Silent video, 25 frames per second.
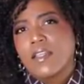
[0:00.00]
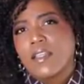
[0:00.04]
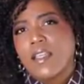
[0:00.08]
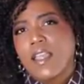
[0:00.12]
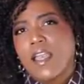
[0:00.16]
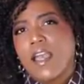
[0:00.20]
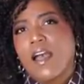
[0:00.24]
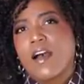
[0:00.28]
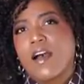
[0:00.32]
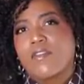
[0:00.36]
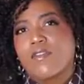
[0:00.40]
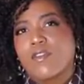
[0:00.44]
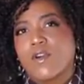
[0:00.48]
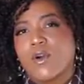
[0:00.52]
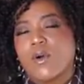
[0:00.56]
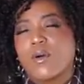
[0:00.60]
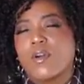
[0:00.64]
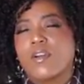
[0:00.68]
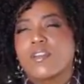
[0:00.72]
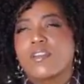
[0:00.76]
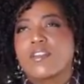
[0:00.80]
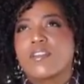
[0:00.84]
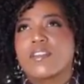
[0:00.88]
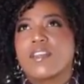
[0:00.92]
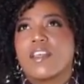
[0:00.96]
Yeah, of
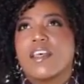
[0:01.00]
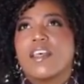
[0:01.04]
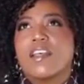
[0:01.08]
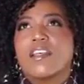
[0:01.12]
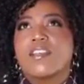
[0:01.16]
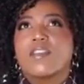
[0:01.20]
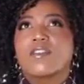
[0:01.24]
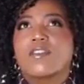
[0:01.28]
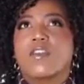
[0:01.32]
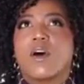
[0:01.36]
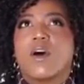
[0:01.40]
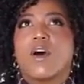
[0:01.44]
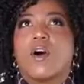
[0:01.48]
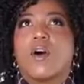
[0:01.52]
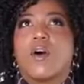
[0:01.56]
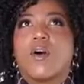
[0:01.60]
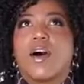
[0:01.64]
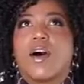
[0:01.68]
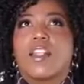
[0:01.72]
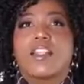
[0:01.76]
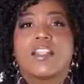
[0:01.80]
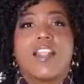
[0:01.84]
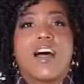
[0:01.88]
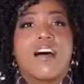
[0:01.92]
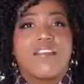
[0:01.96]
course.
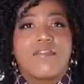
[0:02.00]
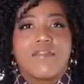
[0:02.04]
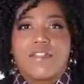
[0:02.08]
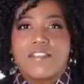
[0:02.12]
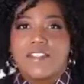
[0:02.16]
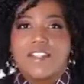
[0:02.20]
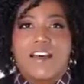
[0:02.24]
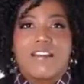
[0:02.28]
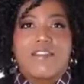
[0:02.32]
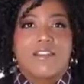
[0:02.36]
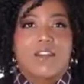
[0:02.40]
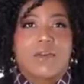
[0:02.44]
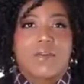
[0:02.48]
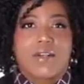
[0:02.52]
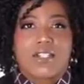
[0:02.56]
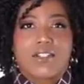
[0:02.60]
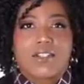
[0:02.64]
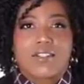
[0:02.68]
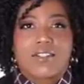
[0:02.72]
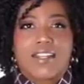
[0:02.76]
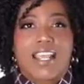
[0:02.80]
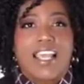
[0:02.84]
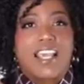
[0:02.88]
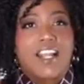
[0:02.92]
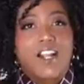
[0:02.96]
So love the
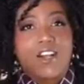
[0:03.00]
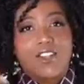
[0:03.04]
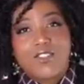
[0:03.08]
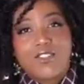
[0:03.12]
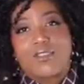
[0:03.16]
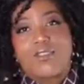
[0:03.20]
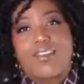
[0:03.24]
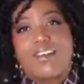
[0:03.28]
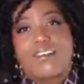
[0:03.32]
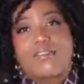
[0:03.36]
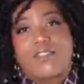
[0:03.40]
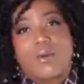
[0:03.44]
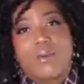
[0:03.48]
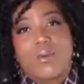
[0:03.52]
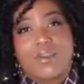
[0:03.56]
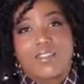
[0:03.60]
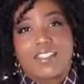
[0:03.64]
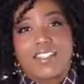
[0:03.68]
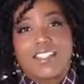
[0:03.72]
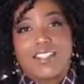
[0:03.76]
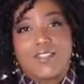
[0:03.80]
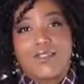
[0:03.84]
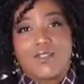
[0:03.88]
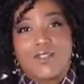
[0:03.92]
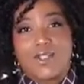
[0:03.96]
question, and also love the
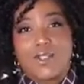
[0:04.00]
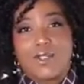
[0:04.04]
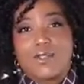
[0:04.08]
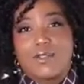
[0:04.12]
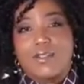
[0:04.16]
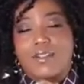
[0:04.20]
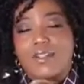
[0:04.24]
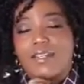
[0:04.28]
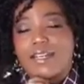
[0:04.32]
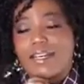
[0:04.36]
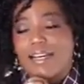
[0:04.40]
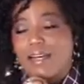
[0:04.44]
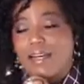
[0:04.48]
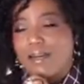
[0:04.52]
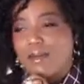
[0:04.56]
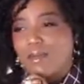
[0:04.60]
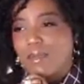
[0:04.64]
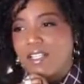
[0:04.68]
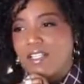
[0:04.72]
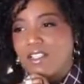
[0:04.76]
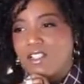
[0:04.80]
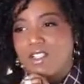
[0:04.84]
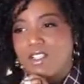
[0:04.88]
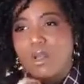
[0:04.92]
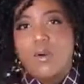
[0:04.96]
work that you do.
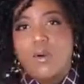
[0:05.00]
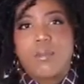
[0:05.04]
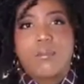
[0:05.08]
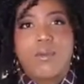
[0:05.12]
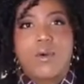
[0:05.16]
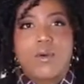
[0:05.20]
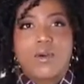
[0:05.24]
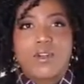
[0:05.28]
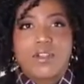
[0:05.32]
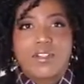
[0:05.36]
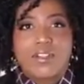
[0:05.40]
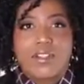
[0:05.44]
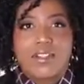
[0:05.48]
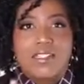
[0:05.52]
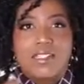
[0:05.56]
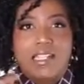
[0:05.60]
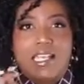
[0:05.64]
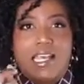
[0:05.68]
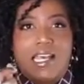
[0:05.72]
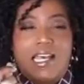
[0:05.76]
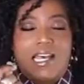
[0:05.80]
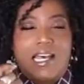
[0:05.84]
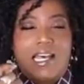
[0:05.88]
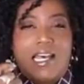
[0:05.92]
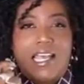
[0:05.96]
It's so important,
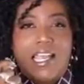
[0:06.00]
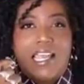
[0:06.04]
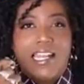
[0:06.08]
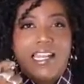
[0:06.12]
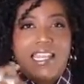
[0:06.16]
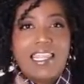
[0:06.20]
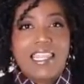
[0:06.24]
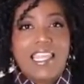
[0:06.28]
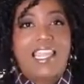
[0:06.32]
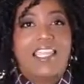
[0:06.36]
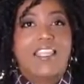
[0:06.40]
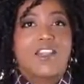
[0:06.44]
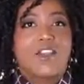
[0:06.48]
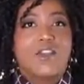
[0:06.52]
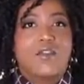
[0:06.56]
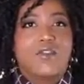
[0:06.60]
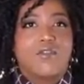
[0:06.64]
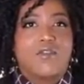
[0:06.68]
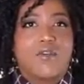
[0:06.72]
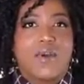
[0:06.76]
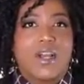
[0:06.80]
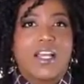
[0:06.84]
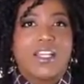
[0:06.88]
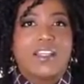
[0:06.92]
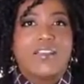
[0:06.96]
and thank you
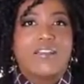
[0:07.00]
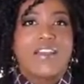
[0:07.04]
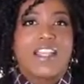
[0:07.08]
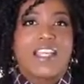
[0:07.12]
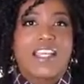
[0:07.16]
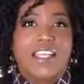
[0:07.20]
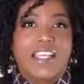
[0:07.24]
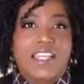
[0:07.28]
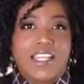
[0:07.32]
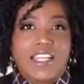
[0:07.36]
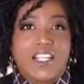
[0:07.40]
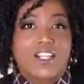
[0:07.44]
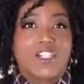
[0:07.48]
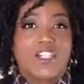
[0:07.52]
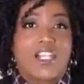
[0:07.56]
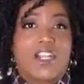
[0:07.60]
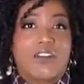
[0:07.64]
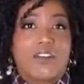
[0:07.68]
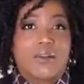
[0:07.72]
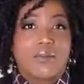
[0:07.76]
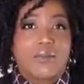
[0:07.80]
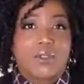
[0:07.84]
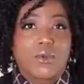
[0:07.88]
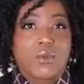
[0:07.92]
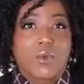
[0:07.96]
for elevating it and
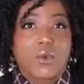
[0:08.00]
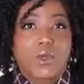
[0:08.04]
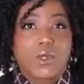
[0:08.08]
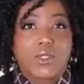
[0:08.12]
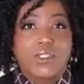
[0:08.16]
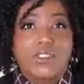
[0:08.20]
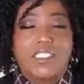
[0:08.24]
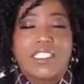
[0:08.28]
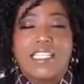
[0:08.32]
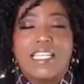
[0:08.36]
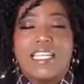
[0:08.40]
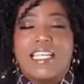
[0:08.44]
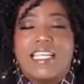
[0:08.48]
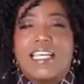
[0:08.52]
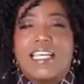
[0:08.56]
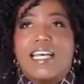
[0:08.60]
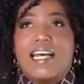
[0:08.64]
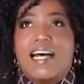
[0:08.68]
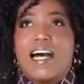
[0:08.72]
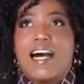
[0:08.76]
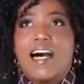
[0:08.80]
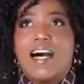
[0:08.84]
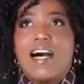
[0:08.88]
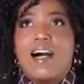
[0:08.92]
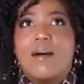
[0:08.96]
sharing it with the world.
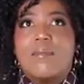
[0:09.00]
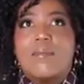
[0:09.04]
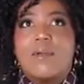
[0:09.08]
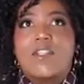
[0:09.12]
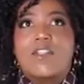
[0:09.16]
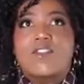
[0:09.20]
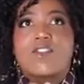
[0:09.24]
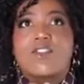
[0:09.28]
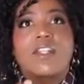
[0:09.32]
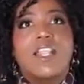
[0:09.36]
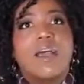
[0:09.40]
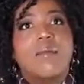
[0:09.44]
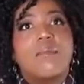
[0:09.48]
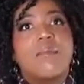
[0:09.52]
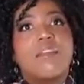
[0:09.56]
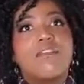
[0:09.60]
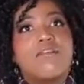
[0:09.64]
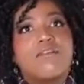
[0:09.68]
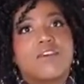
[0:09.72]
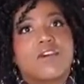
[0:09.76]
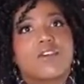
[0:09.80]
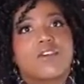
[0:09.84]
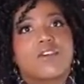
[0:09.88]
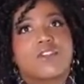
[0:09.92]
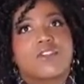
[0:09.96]
So let me
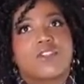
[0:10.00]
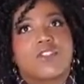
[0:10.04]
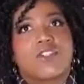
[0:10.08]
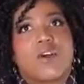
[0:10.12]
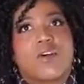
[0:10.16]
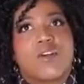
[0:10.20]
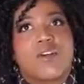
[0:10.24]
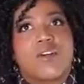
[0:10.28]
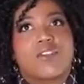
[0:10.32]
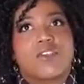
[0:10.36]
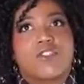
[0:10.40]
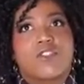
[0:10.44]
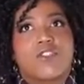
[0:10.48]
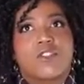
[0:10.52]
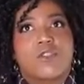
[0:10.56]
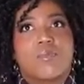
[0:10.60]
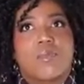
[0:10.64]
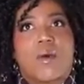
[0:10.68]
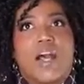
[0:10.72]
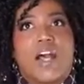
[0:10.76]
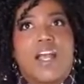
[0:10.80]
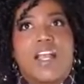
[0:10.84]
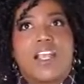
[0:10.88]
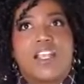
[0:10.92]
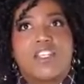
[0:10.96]
first start just
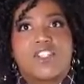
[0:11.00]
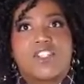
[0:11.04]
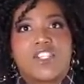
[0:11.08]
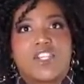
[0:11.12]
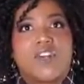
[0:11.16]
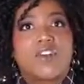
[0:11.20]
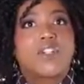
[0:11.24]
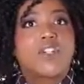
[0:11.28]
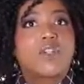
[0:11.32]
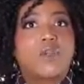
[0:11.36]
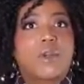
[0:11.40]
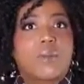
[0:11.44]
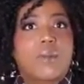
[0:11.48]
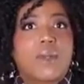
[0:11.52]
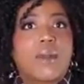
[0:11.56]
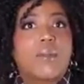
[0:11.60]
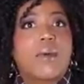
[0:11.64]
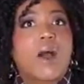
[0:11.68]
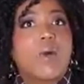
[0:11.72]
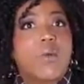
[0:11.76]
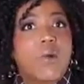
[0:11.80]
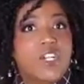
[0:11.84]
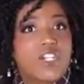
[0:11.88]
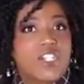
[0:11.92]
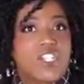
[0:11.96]
by sharing a little bit
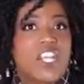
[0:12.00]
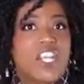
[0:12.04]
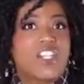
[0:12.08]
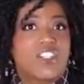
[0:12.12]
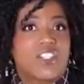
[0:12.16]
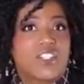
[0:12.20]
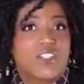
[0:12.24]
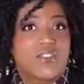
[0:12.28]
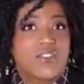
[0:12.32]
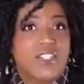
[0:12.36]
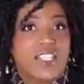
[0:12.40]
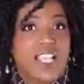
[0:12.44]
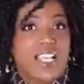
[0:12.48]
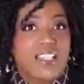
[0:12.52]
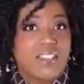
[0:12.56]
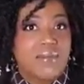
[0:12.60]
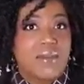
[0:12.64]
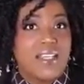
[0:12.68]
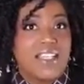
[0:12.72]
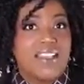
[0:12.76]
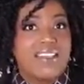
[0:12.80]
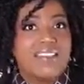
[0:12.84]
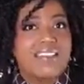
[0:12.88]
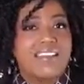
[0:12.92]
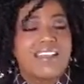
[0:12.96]
about what change
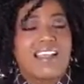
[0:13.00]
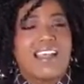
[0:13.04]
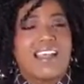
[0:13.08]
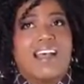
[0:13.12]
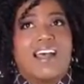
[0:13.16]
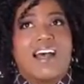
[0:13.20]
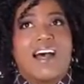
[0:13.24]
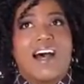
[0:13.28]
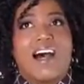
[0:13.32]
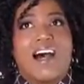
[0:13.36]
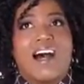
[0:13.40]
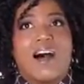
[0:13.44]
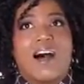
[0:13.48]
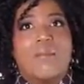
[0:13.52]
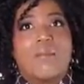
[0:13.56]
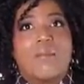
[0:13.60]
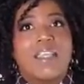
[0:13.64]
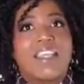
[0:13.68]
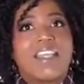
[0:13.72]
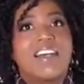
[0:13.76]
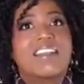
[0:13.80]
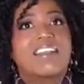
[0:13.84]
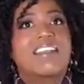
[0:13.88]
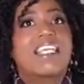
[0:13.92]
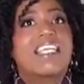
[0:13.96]
enthusiasm is,
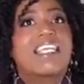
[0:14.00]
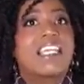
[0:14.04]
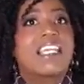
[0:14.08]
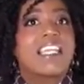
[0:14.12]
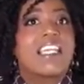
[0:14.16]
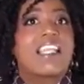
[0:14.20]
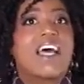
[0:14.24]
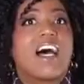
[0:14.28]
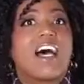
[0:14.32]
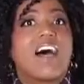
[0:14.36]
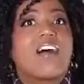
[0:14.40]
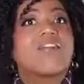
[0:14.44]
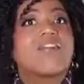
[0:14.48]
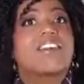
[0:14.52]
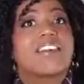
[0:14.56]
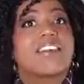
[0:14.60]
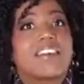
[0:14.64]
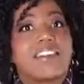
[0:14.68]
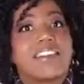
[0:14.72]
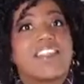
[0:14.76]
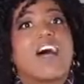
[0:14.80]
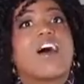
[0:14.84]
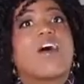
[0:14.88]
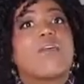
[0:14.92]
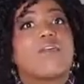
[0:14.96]
because it in of
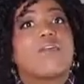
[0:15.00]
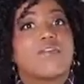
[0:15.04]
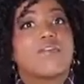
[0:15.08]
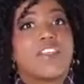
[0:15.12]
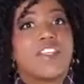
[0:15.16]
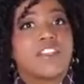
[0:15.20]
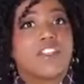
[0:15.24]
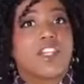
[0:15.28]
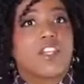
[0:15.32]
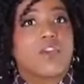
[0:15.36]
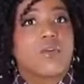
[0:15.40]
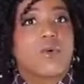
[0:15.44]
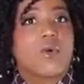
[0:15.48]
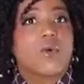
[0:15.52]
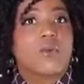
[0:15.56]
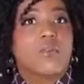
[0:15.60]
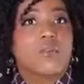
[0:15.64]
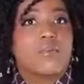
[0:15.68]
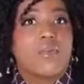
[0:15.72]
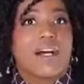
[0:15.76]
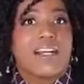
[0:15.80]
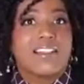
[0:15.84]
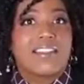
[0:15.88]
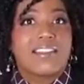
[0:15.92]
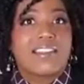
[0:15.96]
itself is a
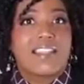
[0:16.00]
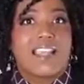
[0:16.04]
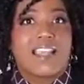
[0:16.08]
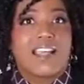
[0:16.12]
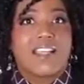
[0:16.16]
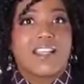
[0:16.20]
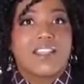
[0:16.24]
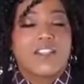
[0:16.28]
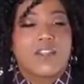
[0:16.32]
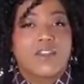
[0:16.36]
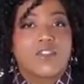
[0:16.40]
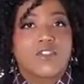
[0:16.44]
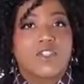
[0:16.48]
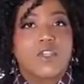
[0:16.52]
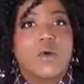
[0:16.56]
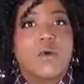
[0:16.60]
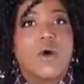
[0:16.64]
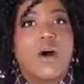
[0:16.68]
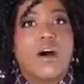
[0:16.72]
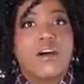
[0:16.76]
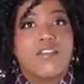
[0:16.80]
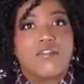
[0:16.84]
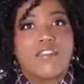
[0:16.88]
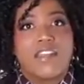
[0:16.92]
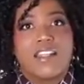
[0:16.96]
growth mindset. You know, so
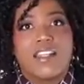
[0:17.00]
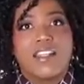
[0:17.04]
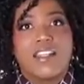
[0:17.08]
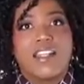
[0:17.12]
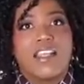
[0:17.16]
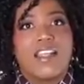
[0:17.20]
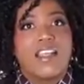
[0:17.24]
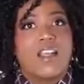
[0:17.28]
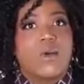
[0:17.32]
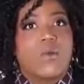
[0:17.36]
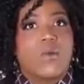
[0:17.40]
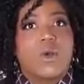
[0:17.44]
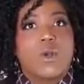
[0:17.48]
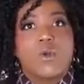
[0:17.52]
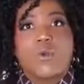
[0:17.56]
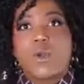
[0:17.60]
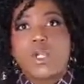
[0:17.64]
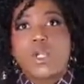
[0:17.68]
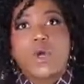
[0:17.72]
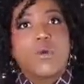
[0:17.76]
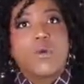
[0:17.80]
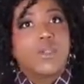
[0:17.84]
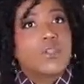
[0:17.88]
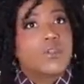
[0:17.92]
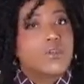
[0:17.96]
often when
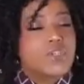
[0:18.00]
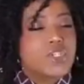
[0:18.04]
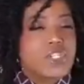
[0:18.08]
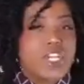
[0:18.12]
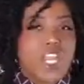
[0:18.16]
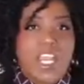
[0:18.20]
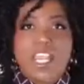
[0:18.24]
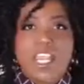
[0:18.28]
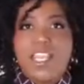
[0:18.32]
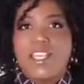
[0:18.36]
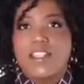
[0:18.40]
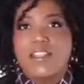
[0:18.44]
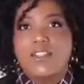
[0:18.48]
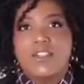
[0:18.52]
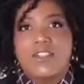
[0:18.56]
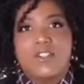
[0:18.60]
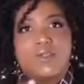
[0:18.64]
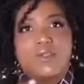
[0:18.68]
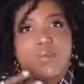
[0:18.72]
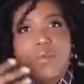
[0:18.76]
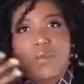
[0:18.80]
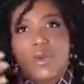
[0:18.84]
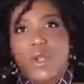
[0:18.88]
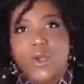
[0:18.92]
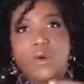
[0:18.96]
we're going through
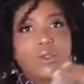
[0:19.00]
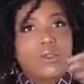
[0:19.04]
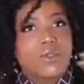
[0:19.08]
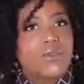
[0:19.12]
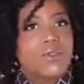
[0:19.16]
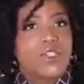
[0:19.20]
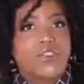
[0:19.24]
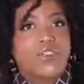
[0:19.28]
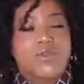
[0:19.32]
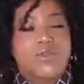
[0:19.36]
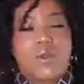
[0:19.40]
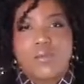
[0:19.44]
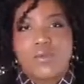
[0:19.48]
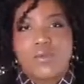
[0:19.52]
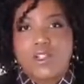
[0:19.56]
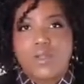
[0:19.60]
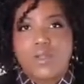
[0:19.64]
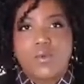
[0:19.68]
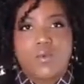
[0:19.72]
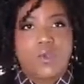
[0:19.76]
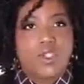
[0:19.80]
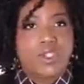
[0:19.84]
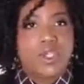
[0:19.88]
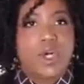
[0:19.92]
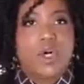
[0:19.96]
change, when we're going through
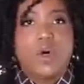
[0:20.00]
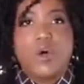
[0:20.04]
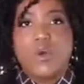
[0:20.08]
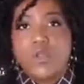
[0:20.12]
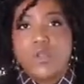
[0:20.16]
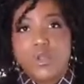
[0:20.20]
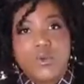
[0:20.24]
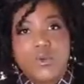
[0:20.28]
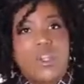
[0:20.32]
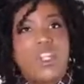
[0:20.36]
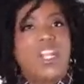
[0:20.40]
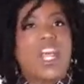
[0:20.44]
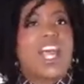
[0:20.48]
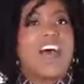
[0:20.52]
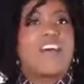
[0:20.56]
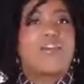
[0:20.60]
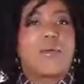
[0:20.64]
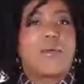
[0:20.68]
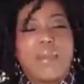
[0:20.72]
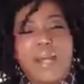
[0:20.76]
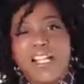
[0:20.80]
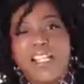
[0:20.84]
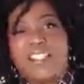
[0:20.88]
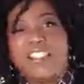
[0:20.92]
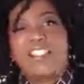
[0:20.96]
disruption, we're told you need to have a
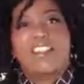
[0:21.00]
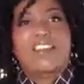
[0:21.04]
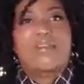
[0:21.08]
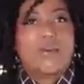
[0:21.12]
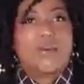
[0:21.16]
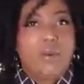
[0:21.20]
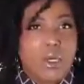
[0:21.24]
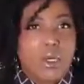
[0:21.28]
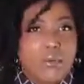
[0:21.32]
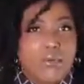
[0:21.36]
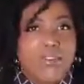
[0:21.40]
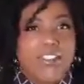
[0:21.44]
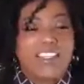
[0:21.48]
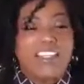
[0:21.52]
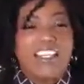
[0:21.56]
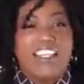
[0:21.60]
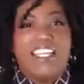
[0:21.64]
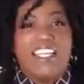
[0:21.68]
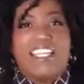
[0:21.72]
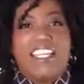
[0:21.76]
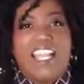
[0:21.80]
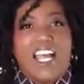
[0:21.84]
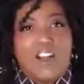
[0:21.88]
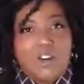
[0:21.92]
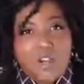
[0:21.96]
mindset of growth.
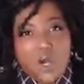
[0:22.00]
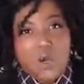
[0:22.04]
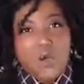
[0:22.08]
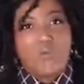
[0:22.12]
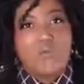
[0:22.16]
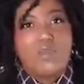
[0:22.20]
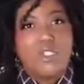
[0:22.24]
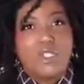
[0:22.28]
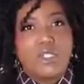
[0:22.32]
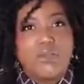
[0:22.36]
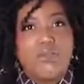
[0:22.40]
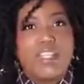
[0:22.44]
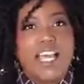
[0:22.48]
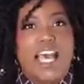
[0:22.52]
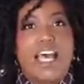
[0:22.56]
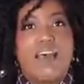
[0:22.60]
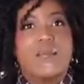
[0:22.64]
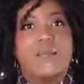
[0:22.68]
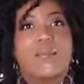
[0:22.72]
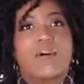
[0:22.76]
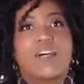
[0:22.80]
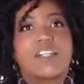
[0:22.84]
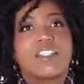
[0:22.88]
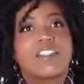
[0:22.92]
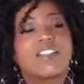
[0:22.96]
Now go do
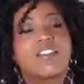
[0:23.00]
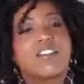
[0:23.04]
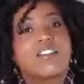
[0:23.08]
that. But